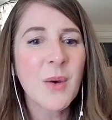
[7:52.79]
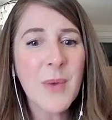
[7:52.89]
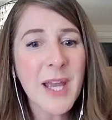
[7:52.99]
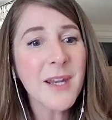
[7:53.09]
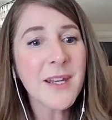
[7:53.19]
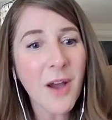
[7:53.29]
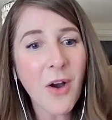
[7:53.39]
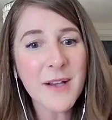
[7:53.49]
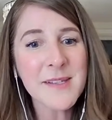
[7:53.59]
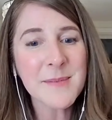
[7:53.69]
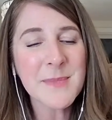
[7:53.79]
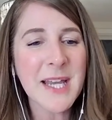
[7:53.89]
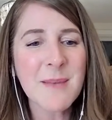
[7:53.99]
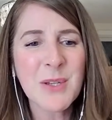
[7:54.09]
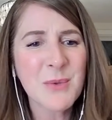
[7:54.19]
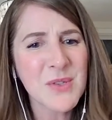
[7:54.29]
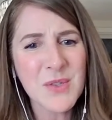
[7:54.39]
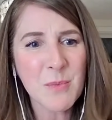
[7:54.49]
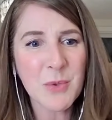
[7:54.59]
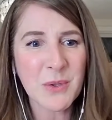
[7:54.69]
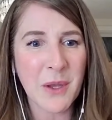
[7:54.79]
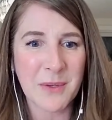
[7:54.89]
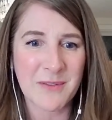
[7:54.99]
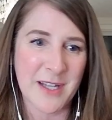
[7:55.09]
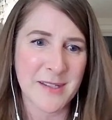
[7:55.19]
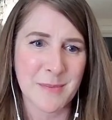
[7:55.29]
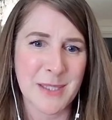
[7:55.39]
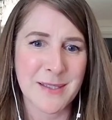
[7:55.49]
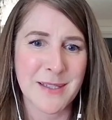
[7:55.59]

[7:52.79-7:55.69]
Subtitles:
We had an awesome time, and it was super low investment.